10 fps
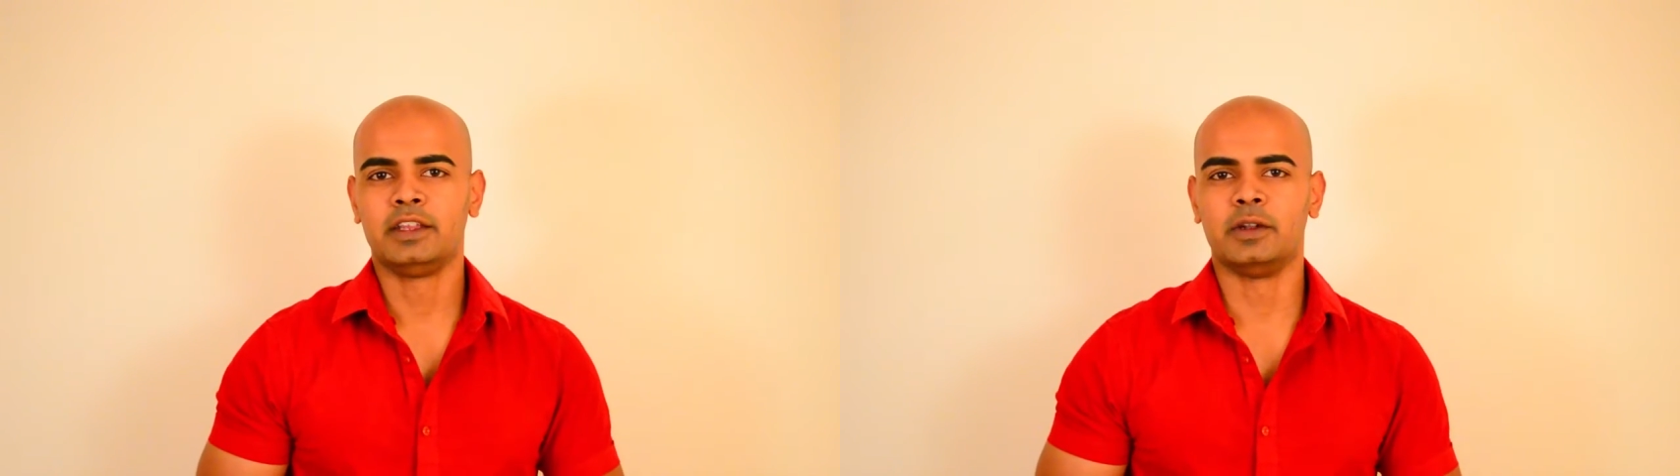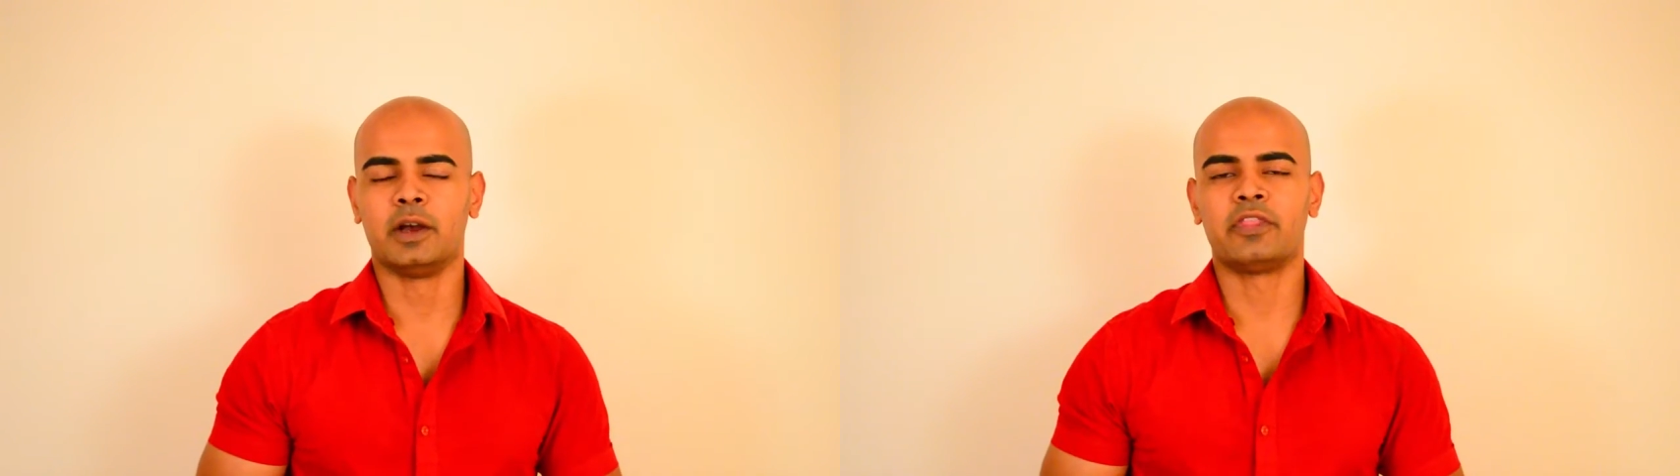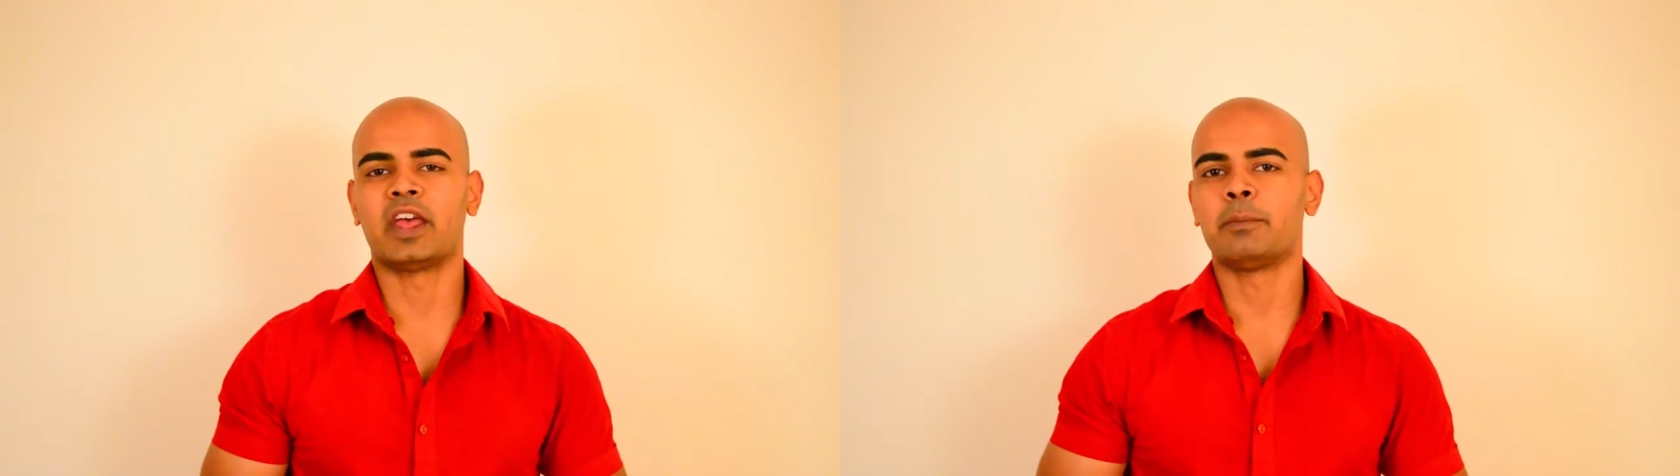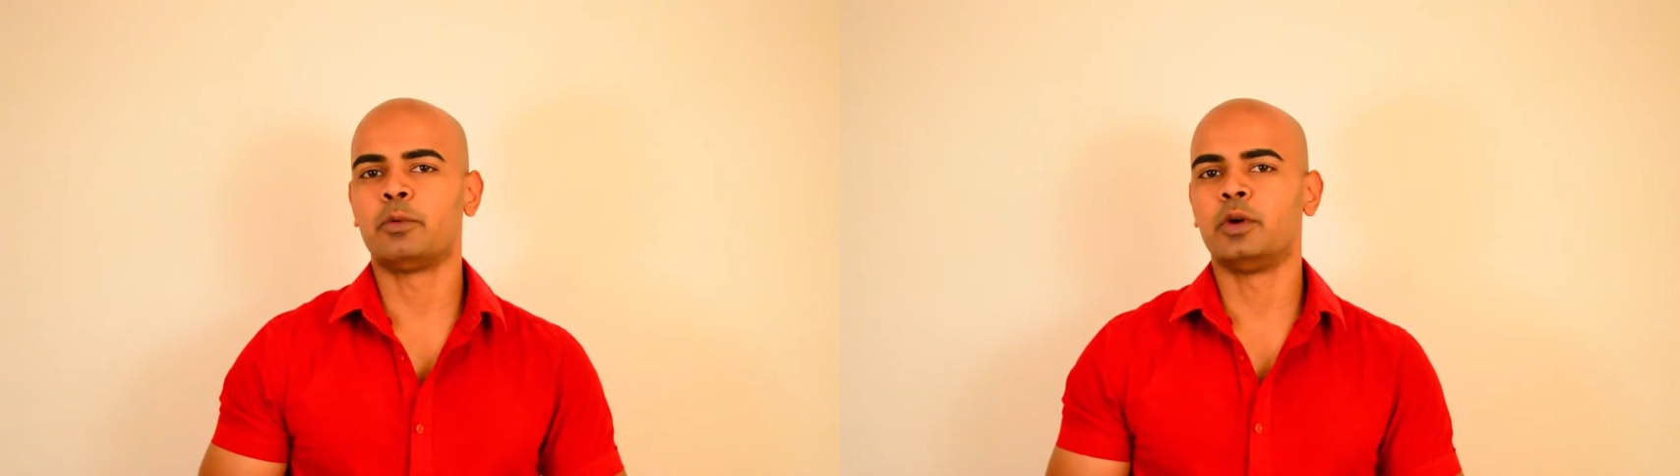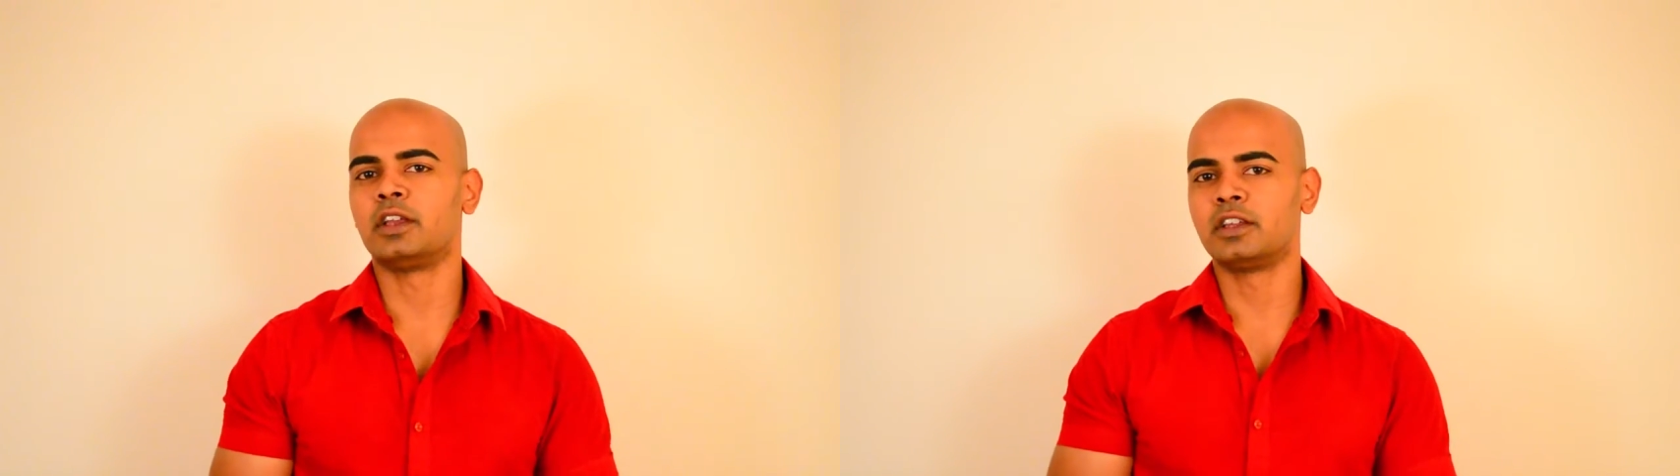you know, at that
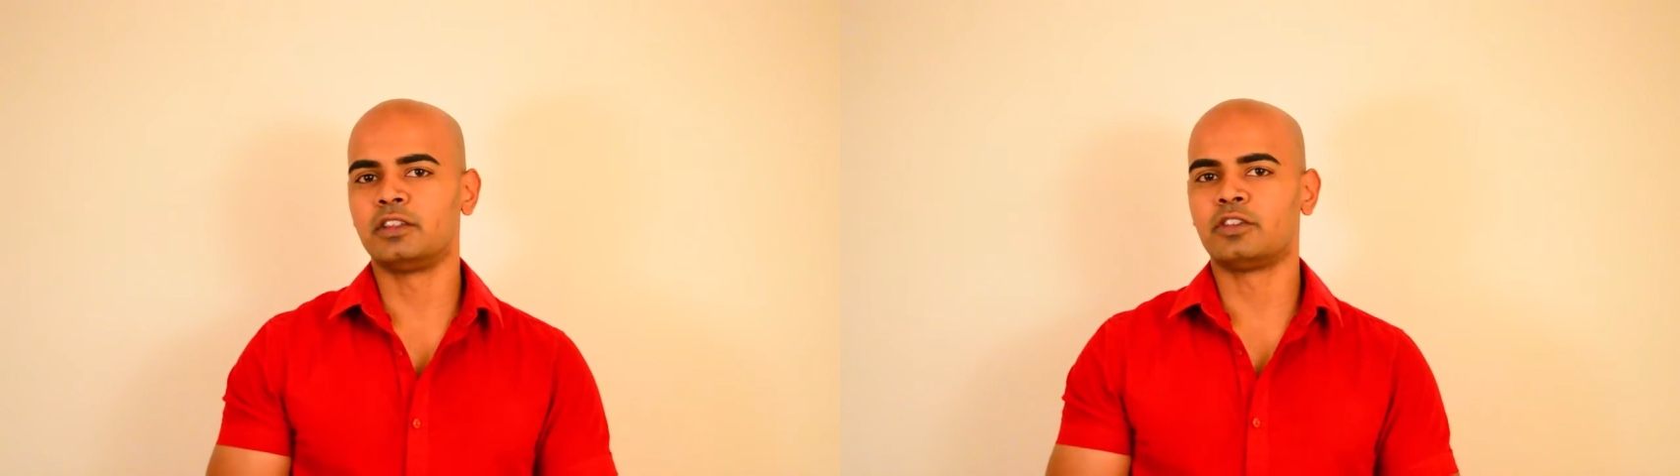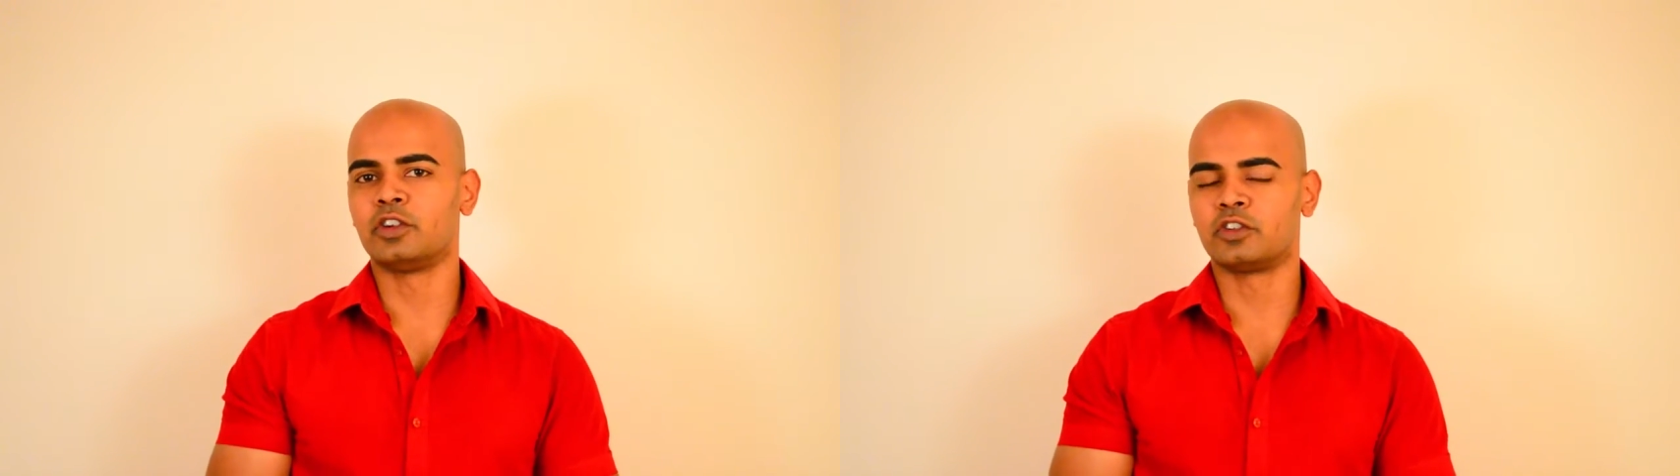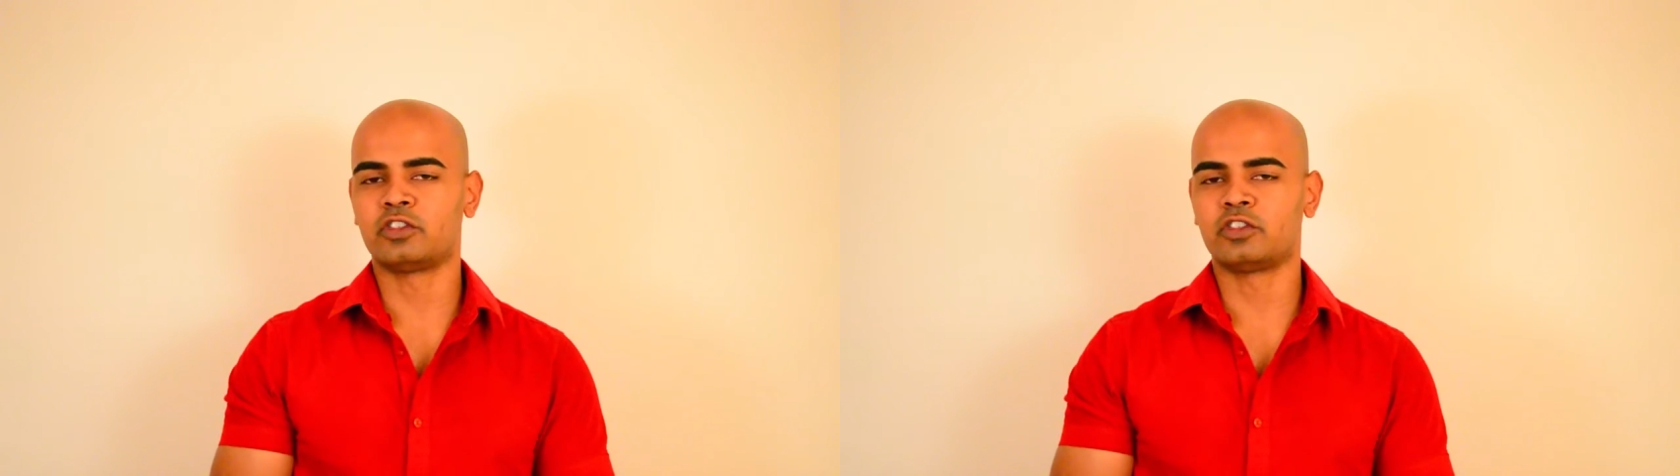point consider